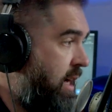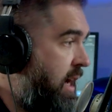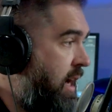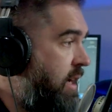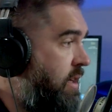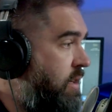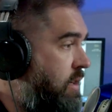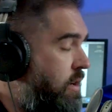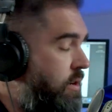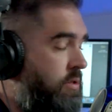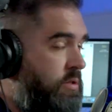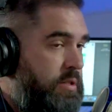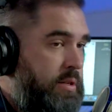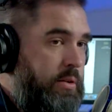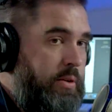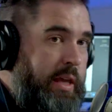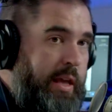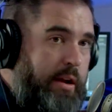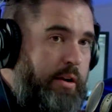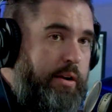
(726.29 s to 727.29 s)
I used to
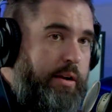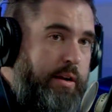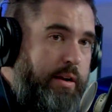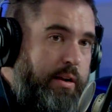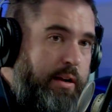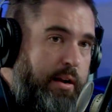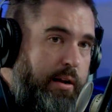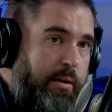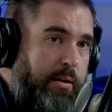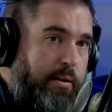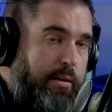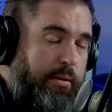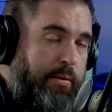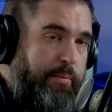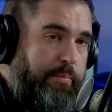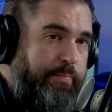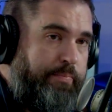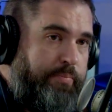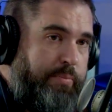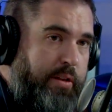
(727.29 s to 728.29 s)
carry
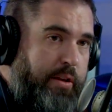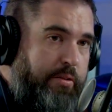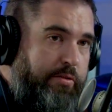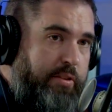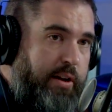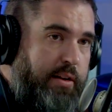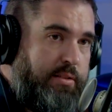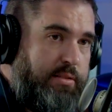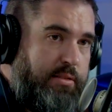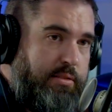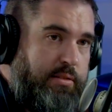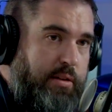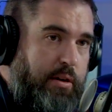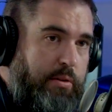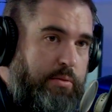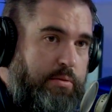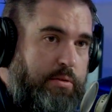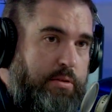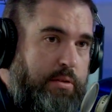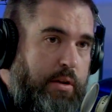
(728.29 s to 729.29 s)
Johnson's
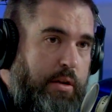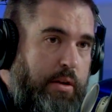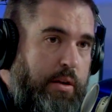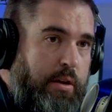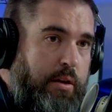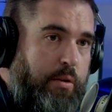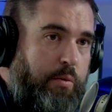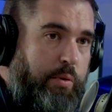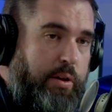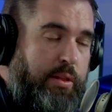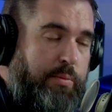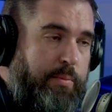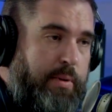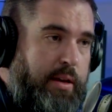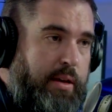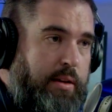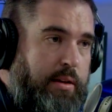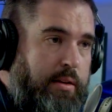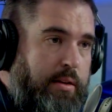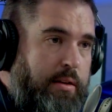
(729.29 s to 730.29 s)
Notes with
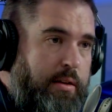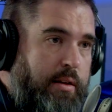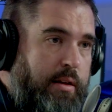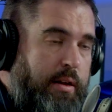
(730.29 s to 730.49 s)
me,